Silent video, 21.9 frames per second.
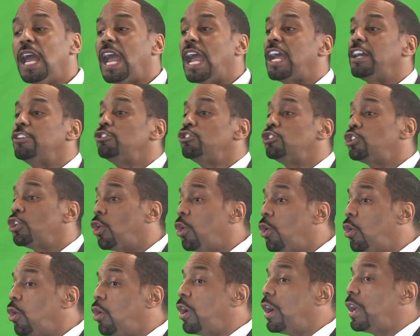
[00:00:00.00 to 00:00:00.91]
and
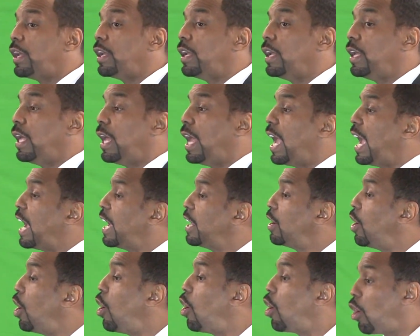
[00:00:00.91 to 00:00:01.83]
joy and
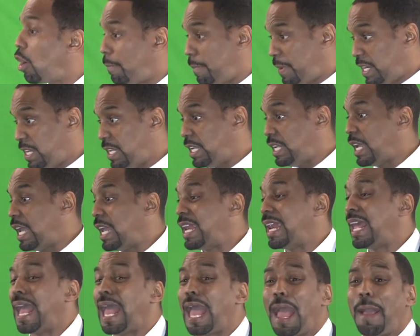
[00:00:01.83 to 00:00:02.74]
harmony and
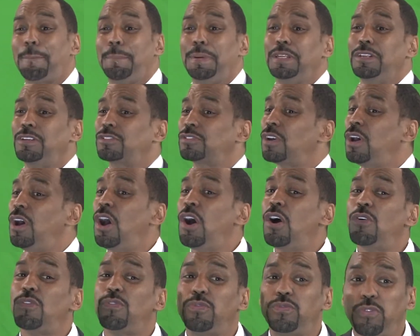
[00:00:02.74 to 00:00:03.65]
happiness
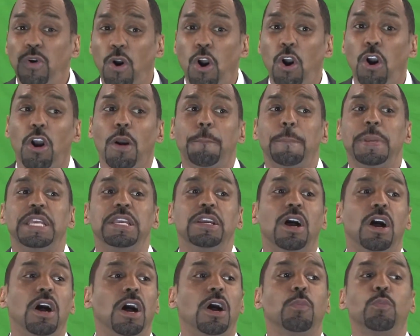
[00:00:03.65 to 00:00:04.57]
far
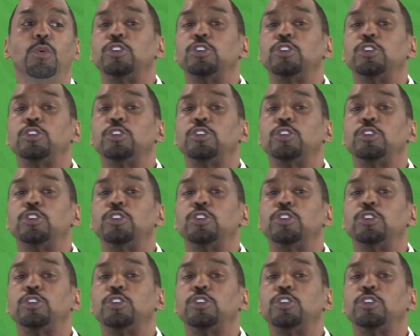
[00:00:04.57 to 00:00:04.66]
beyond